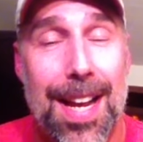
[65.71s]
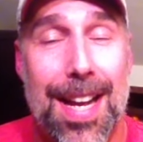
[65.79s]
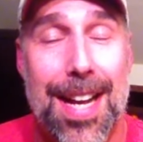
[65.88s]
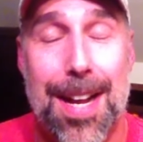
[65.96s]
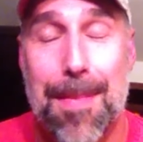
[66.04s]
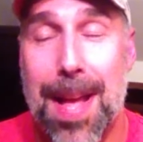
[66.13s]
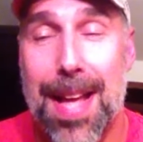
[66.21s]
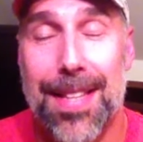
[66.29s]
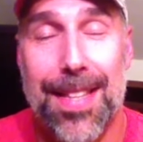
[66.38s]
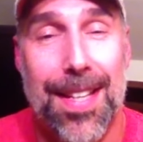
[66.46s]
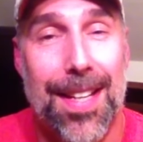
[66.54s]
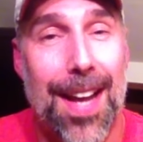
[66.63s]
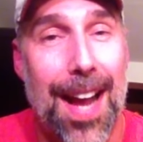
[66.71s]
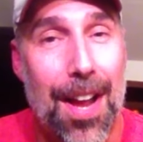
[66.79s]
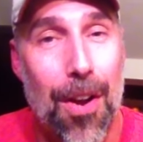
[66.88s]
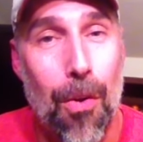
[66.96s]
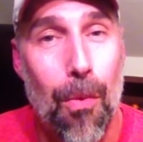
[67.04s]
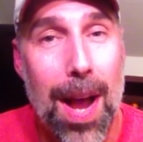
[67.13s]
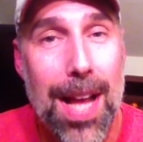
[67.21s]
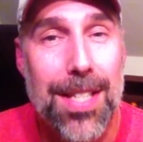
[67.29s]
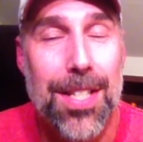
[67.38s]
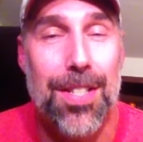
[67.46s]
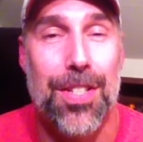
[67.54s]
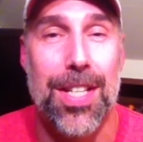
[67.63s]
at the
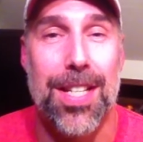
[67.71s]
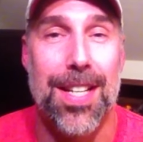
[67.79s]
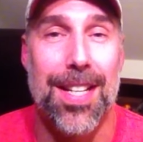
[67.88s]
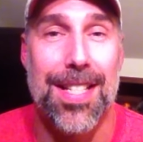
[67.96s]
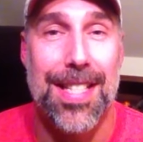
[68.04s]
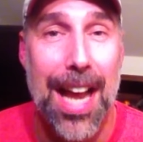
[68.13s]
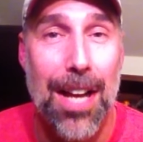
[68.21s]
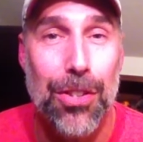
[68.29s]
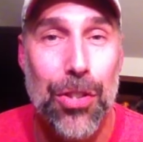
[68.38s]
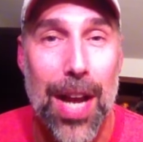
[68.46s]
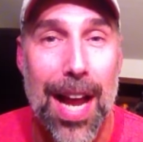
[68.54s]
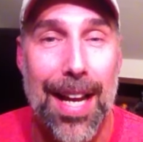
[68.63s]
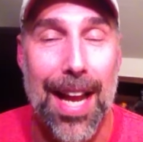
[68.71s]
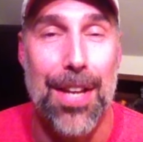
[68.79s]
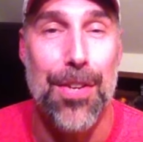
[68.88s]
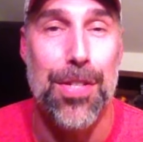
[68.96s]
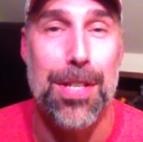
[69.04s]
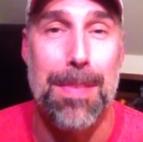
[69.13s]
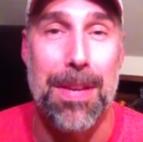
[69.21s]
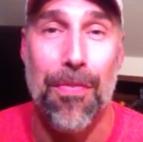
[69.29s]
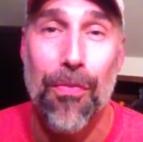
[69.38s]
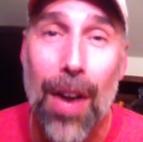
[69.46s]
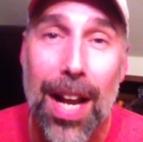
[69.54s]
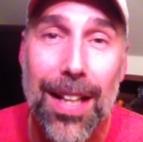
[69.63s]
iOS, she does soundtrack at UCB
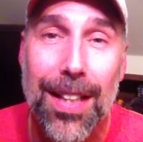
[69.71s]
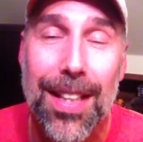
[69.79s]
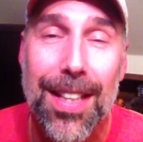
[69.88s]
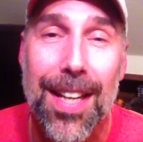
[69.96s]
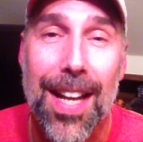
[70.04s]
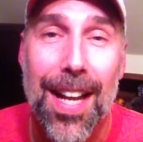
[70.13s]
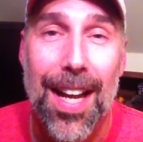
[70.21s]
Franklin.